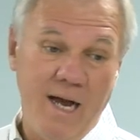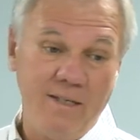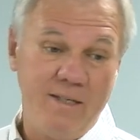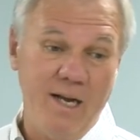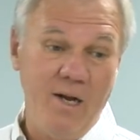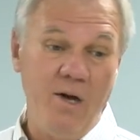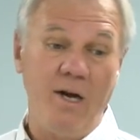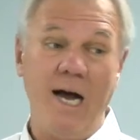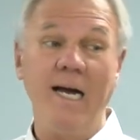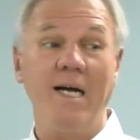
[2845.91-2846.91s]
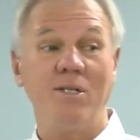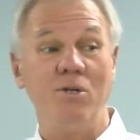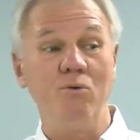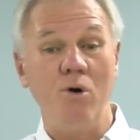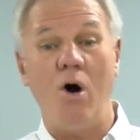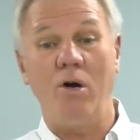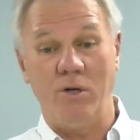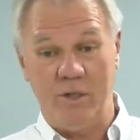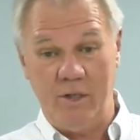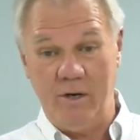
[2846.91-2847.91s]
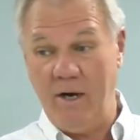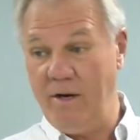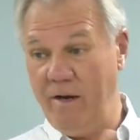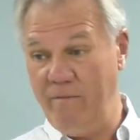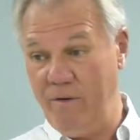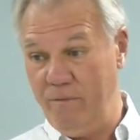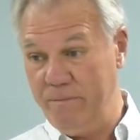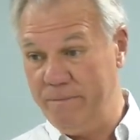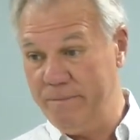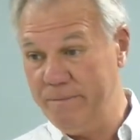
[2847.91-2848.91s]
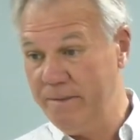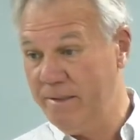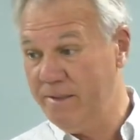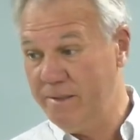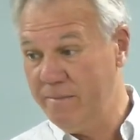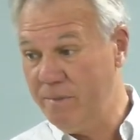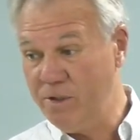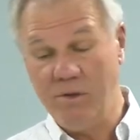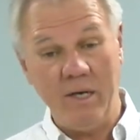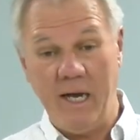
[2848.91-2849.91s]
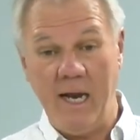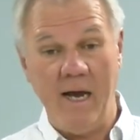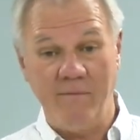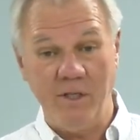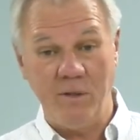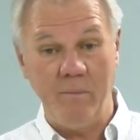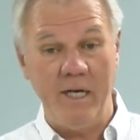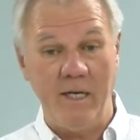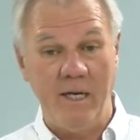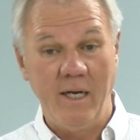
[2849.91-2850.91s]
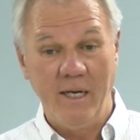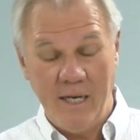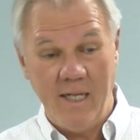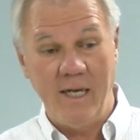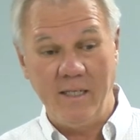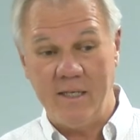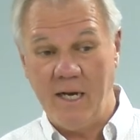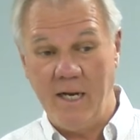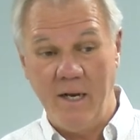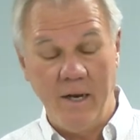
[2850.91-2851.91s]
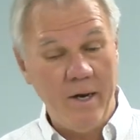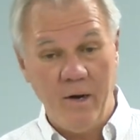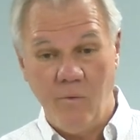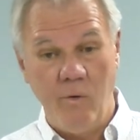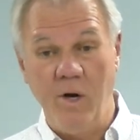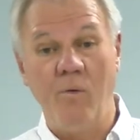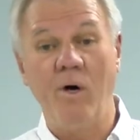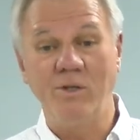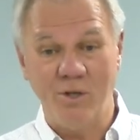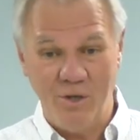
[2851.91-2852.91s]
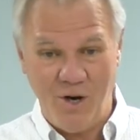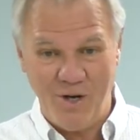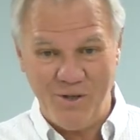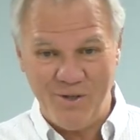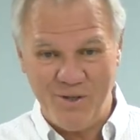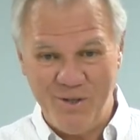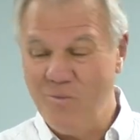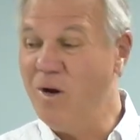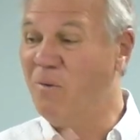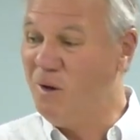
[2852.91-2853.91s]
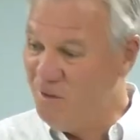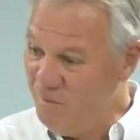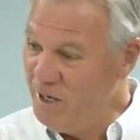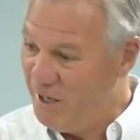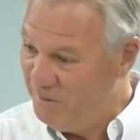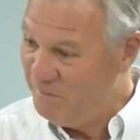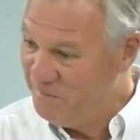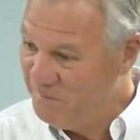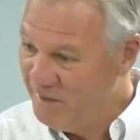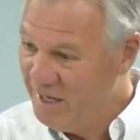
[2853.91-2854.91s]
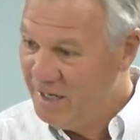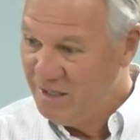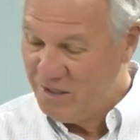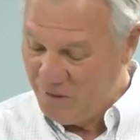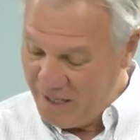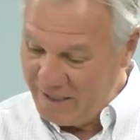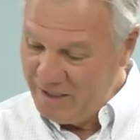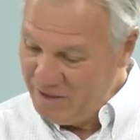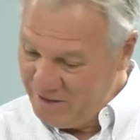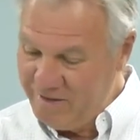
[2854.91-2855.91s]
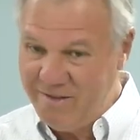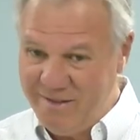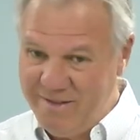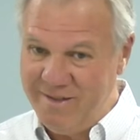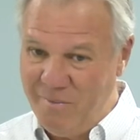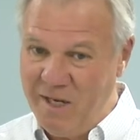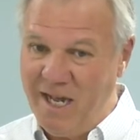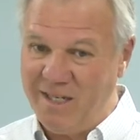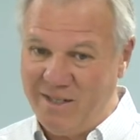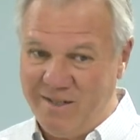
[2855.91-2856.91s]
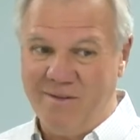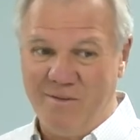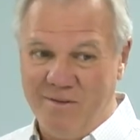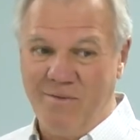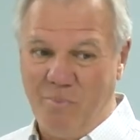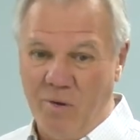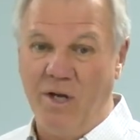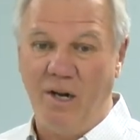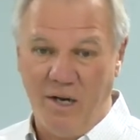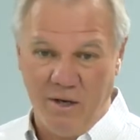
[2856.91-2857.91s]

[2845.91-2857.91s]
Lot said, Look, I got two daughters here I'll give you, but you can't have these men. And they said, We don't want your daughters, we want the men. So that just, I mean, that's pretty